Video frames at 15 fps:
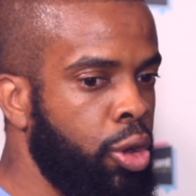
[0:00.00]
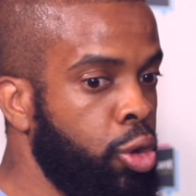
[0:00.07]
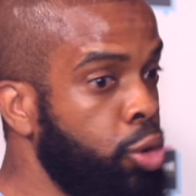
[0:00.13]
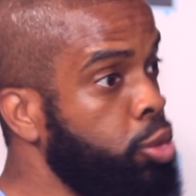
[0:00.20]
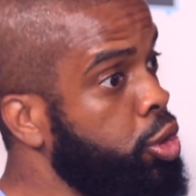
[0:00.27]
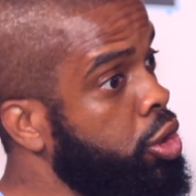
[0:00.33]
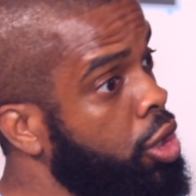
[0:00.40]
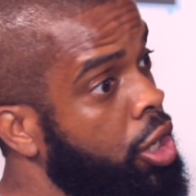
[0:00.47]

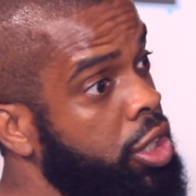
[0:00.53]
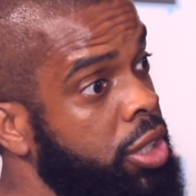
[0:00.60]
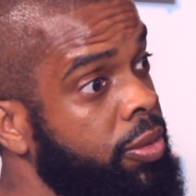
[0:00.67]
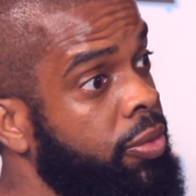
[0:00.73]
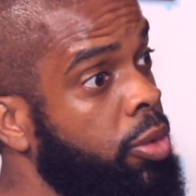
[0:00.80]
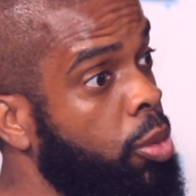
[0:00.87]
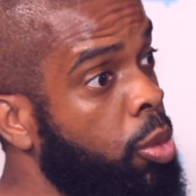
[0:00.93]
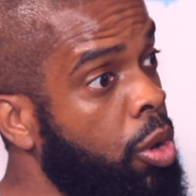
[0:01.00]
who's searching
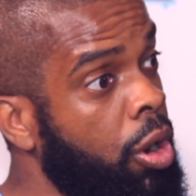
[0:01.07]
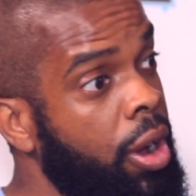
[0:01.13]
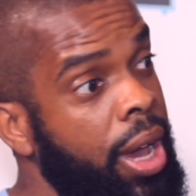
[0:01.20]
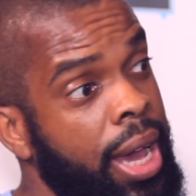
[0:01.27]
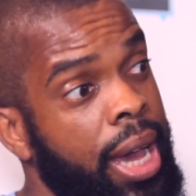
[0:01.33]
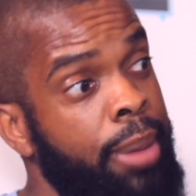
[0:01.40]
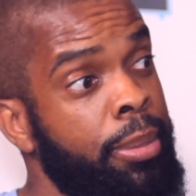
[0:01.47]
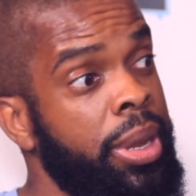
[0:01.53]
for what,
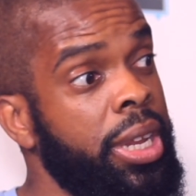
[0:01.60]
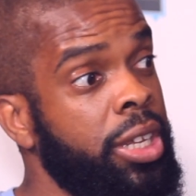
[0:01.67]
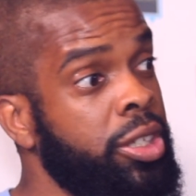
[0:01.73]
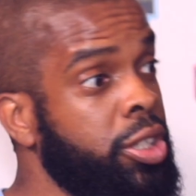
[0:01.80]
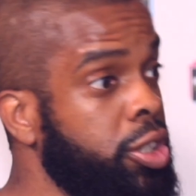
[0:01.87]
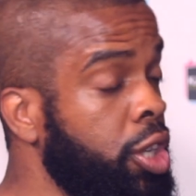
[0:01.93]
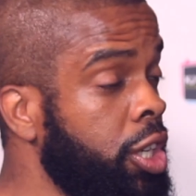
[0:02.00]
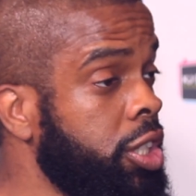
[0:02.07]
how many
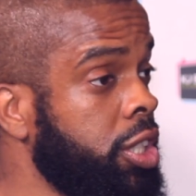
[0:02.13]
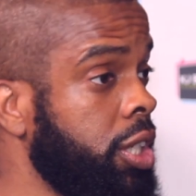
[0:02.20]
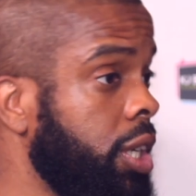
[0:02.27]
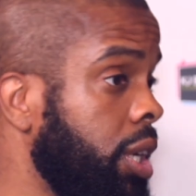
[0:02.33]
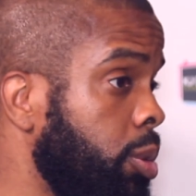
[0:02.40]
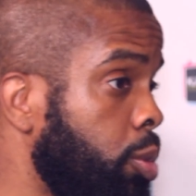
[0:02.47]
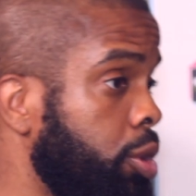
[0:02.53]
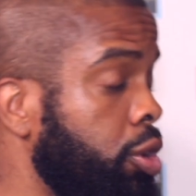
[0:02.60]
is
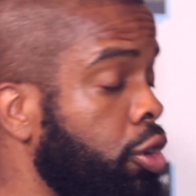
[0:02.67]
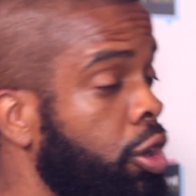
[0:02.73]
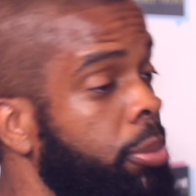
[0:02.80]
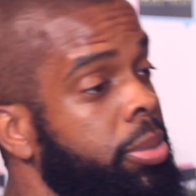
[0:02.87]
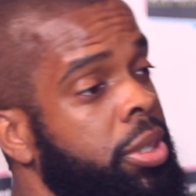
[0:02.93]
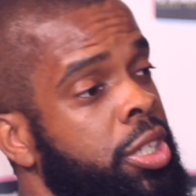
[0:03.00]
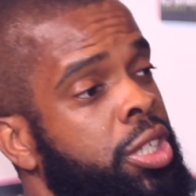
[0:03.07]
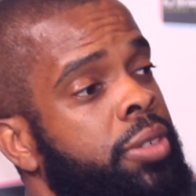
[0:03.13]
searching, and what the
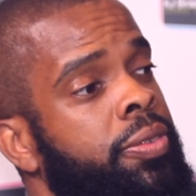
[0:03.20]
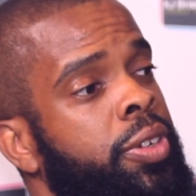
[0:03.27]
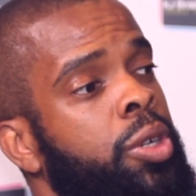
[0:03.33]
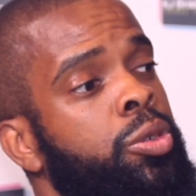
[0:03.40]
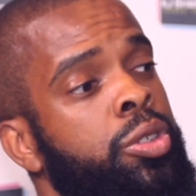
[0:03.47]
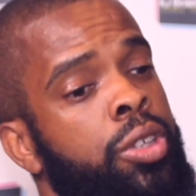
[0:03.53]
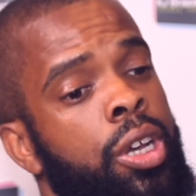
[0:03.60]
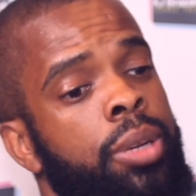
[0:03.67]
competition for
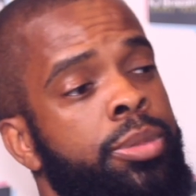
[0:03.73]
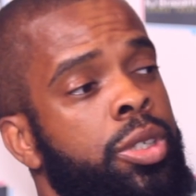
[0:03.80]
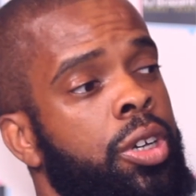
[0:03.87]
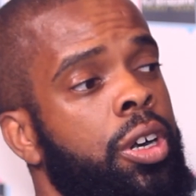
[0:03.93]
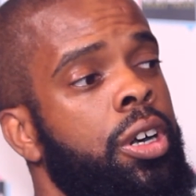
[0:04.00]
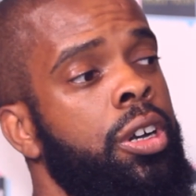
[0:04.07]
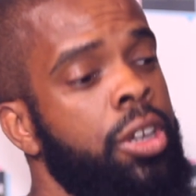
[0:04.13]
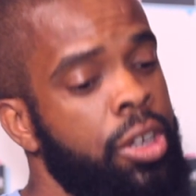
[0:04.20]
those terms
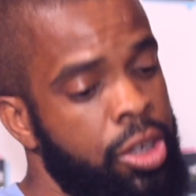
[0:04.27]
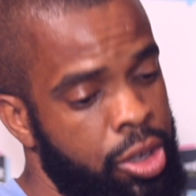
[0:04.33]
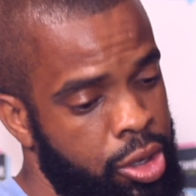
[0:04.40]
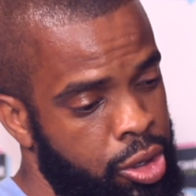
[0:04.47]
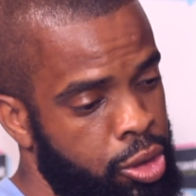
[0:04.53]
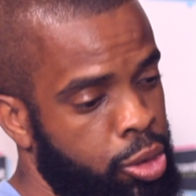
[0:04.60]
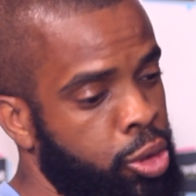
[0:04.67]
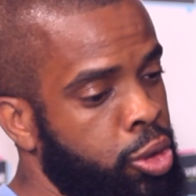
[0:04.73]
are,
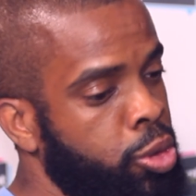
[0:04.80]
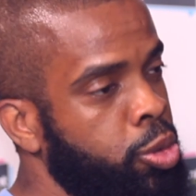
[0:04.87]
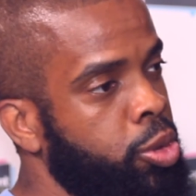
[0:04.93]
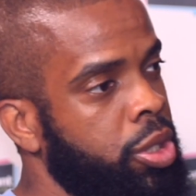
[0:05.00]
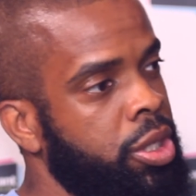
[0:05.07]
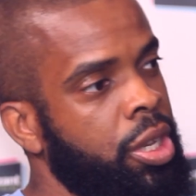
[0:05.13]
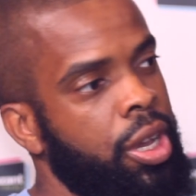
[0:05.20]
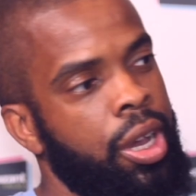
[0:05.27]
you
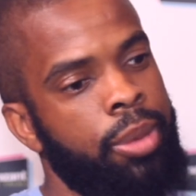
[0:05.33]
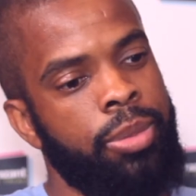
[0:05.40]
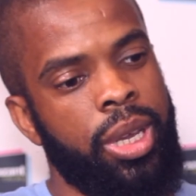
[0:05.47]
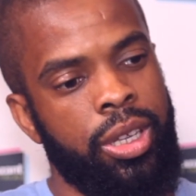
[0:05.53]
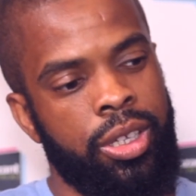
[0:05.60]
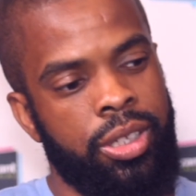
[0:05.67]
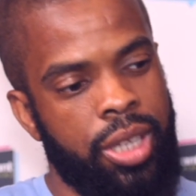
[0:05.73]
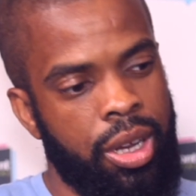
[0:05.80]
choose a term
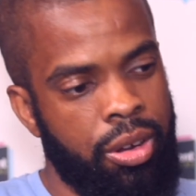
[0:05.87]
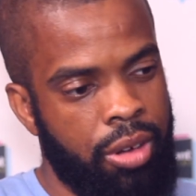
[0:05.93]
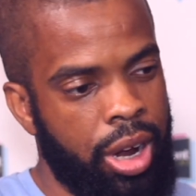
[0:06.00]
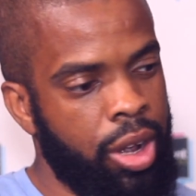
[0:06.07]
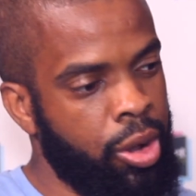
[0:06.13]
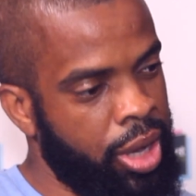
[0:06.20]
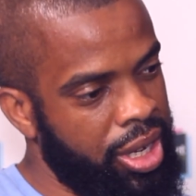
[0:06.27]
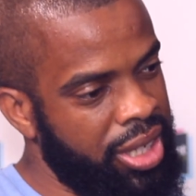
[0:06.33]
that you say, all
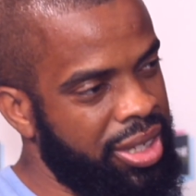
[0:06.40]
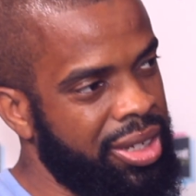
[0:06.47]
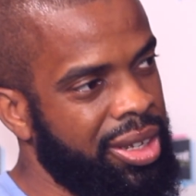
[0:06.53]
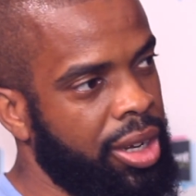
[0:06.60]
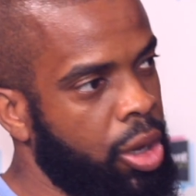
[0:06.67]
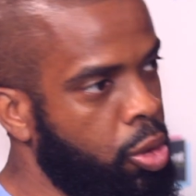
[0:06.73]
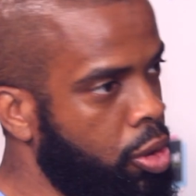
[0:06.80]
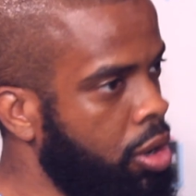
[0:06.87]
right, okay, this is
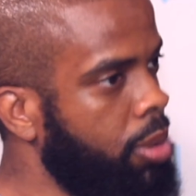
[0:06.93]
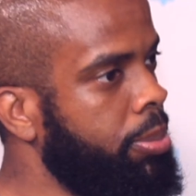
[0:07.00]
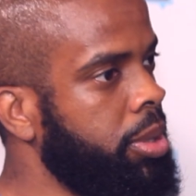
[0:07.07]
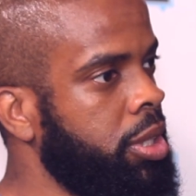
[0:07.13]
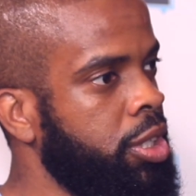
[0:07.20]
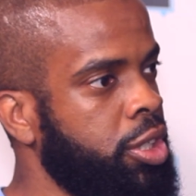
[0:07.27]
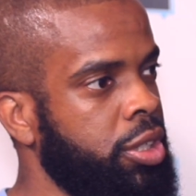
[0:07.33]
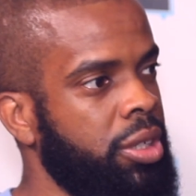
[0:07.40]
a low
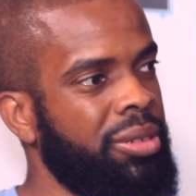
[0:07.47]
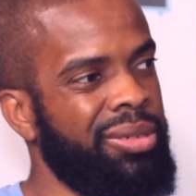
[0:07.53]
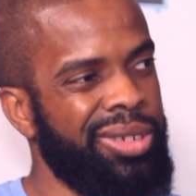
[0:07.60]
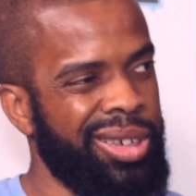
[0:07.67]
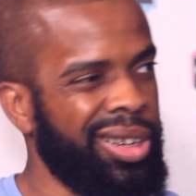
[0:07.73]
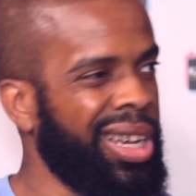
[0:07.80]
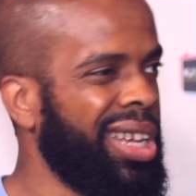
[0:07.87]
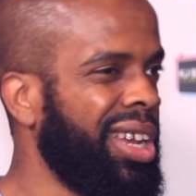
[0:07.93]
competition,
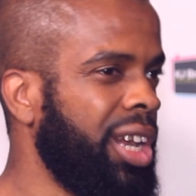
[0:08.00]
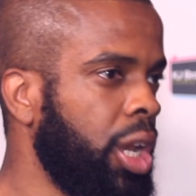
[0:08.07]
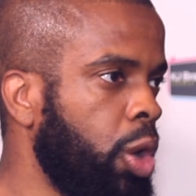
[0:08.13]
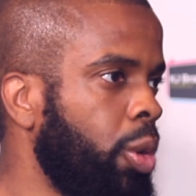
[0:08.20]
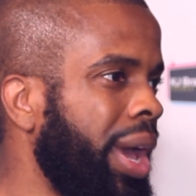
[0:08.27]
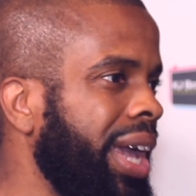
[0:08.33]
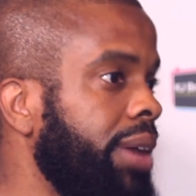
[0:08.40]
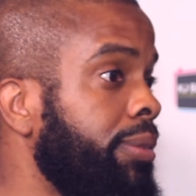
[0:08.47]
kind of
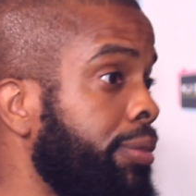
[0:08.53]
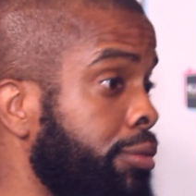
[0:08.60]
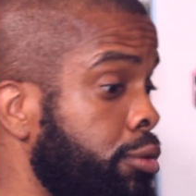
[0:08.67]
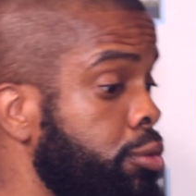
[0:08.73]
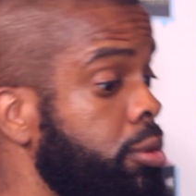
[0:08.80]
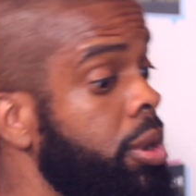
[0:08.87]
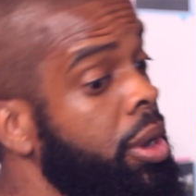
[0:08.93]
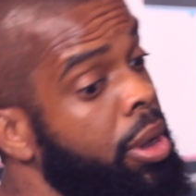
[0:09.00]
low hanging
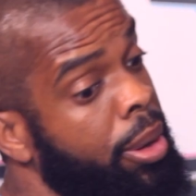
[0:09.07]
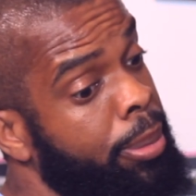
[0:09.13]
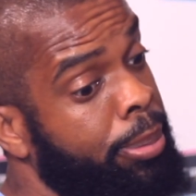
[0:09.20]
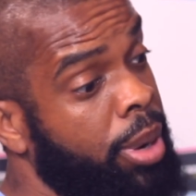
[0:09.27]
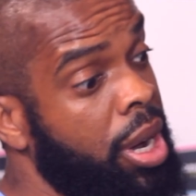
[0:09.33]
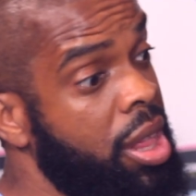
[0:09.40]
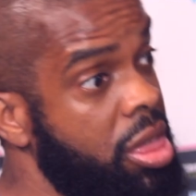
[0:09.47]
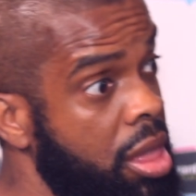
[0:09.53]
fruit,
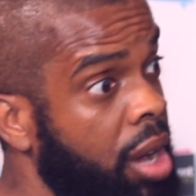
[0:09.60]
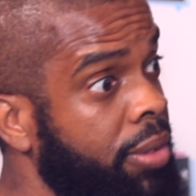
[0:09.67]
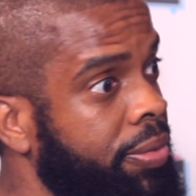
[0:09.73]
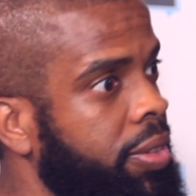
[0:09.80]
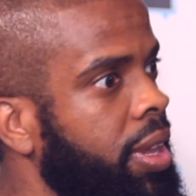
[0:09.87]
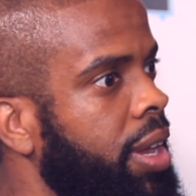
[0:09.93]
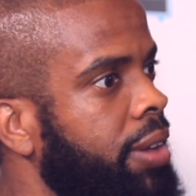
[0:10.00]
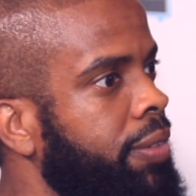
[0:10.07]
but
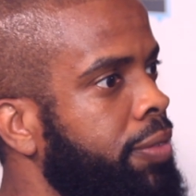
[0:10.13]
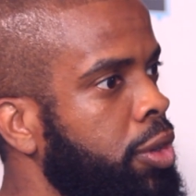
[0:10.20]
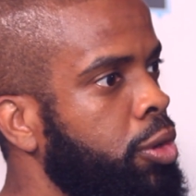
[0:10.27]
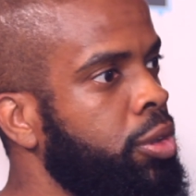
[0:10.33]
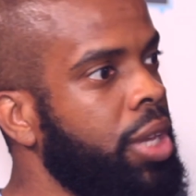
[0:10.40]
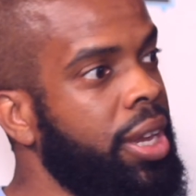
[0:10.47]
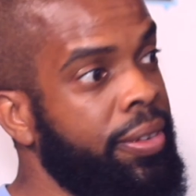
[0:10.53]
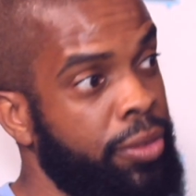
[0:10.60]
enough there for
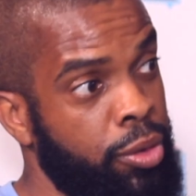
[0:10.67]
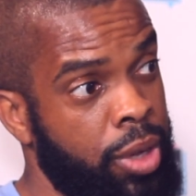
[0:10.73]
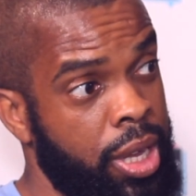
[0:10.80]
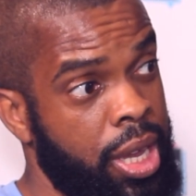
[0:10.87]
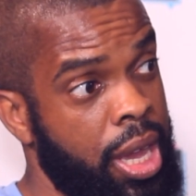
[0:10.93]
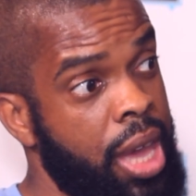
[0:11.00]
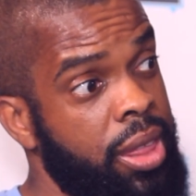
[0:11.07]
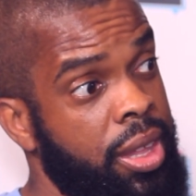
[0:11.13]
you that if you can
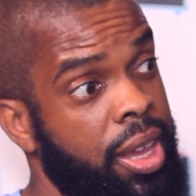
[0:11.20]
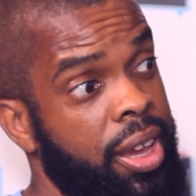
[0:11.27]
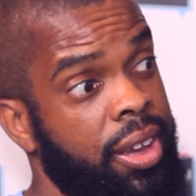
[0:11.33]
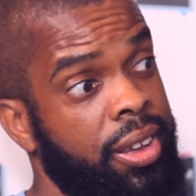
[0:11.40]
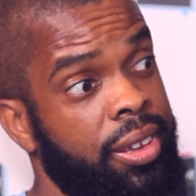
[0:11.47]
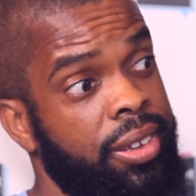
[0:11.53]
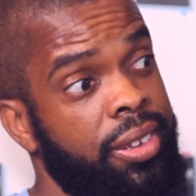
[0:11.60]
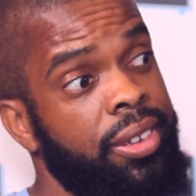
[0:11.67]
get there,